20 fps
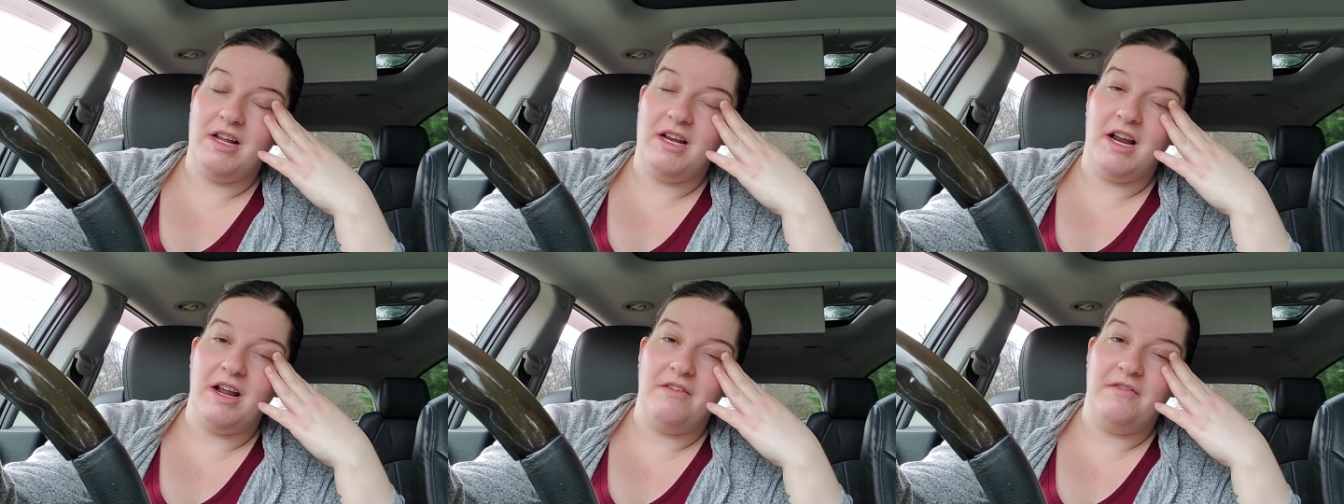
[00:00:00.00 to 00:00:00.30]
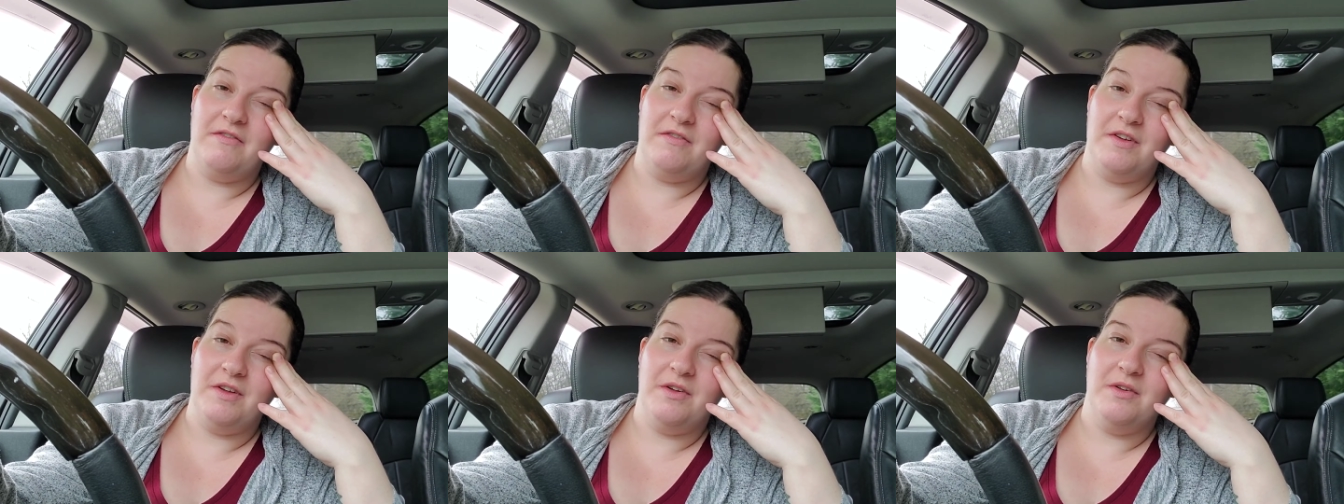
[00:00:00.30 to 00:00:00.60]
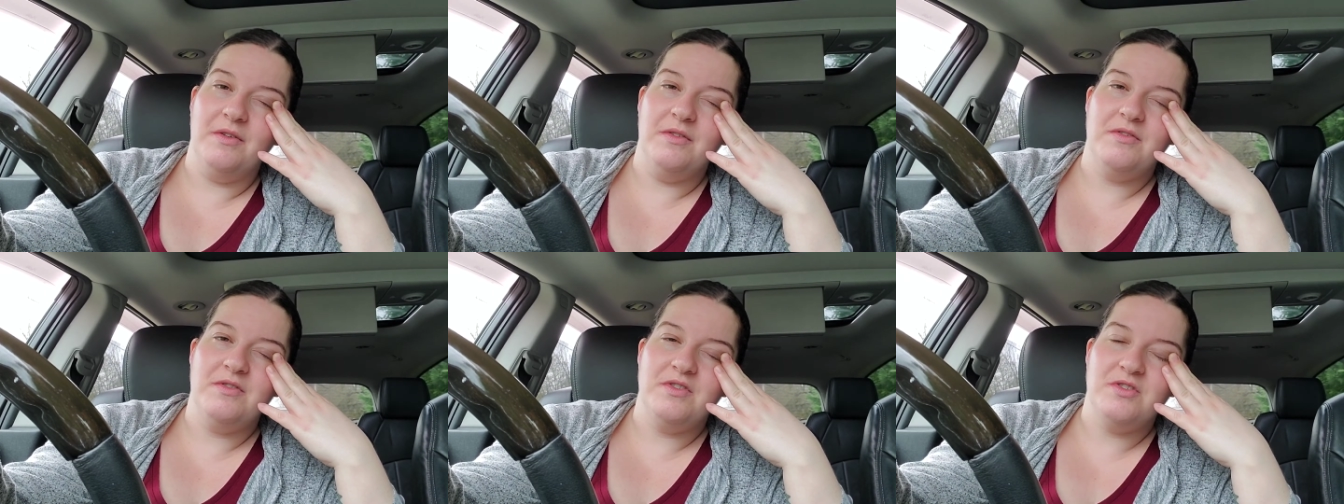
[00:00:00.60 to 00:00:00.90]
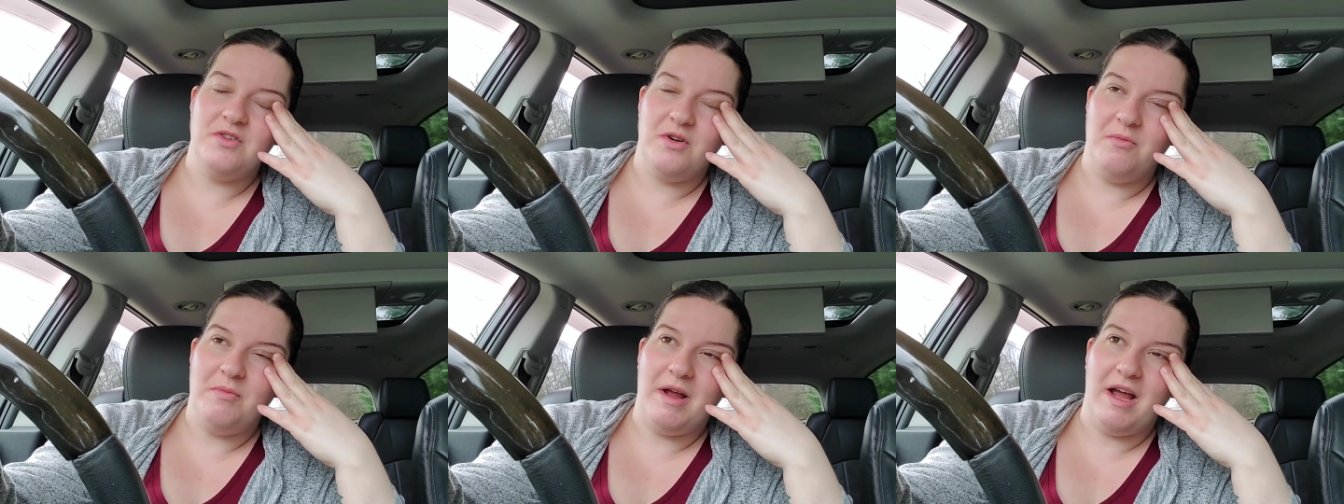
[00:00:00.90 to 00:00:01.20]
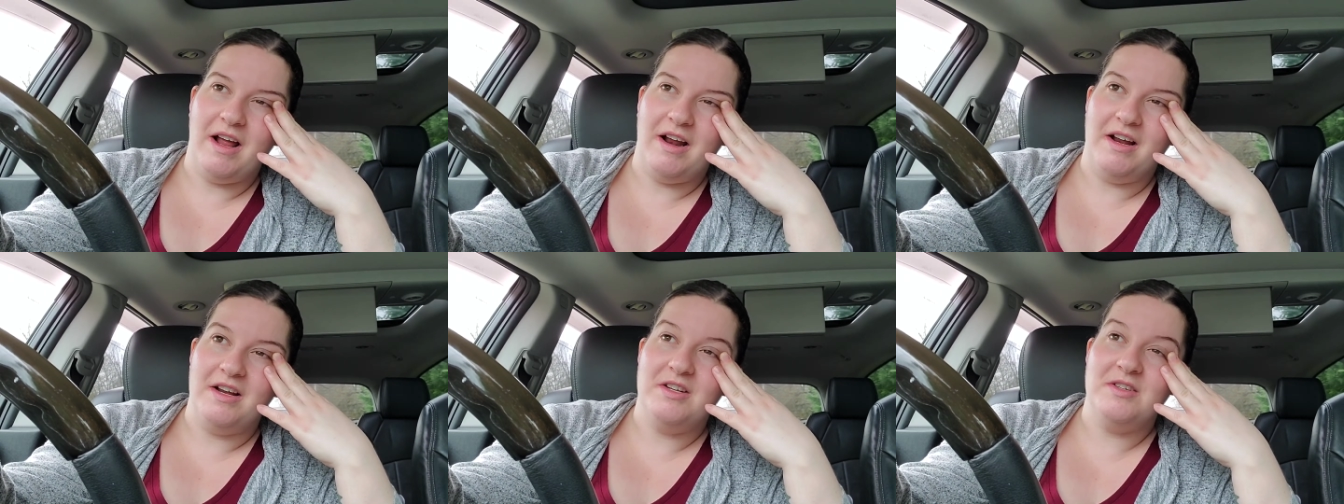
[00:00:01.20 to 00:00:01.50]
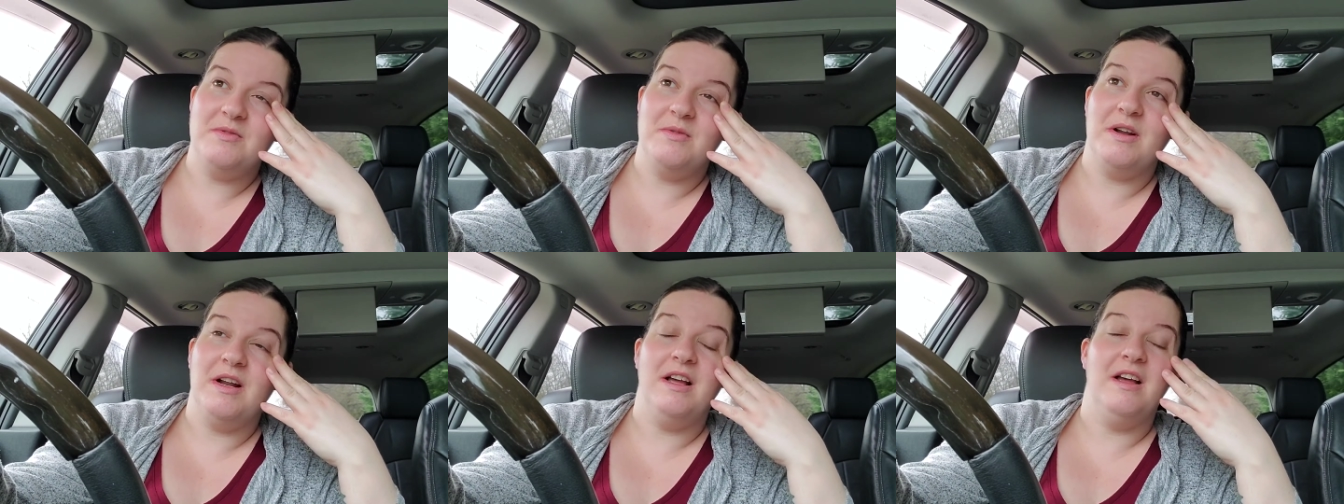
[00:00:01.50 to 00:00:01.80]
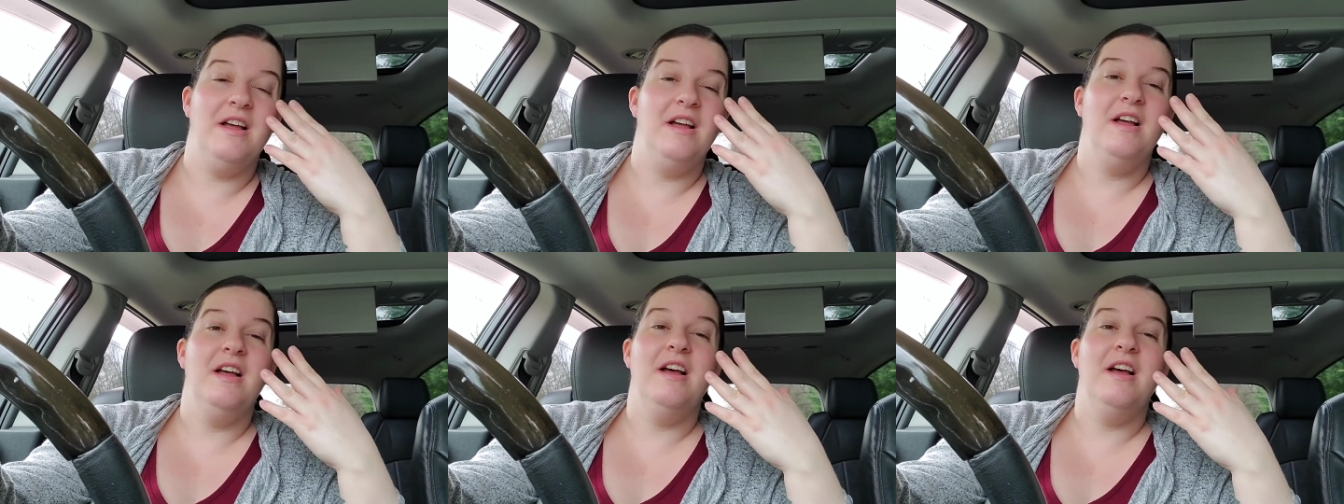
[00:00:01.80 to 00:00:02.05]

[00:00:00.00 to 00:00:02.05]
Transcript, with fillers: And I feel so bad. I just want to,